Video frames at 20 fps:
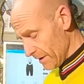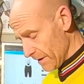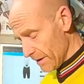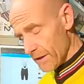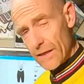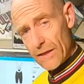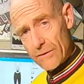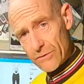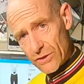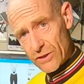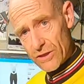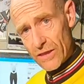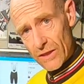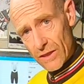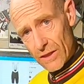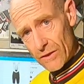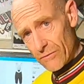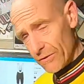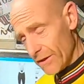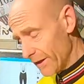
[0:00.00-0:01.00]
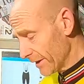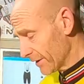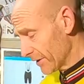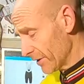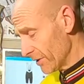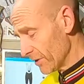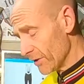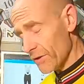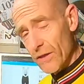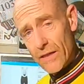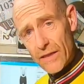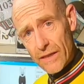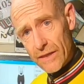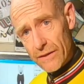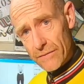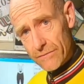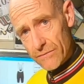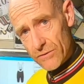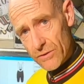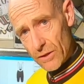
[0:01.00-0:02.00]
You know, still a really
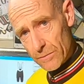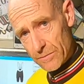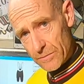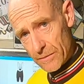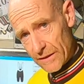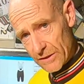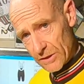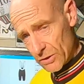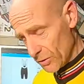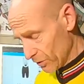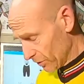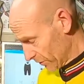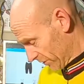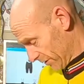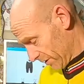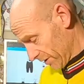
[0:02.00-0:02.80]
good top spec short.